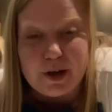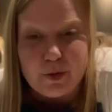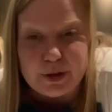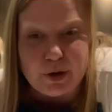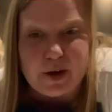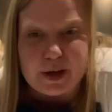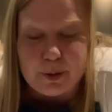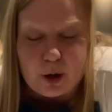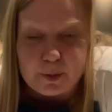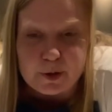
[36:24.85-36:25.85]
We do have a couple
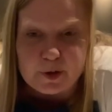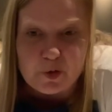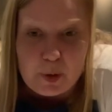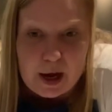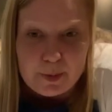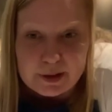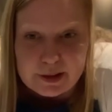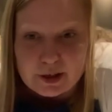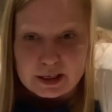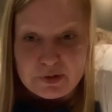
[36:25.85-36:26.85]
of options for payment.
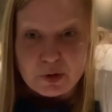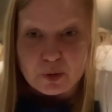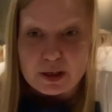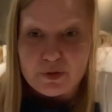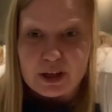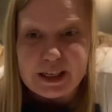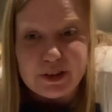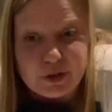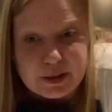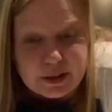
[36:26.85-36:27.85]
So if you're
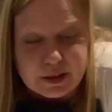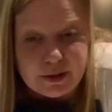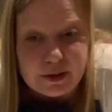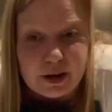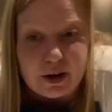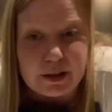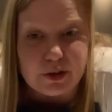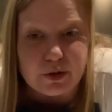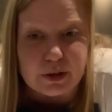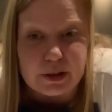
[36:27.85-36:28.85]
interested, I can
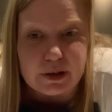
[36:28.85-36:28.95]
do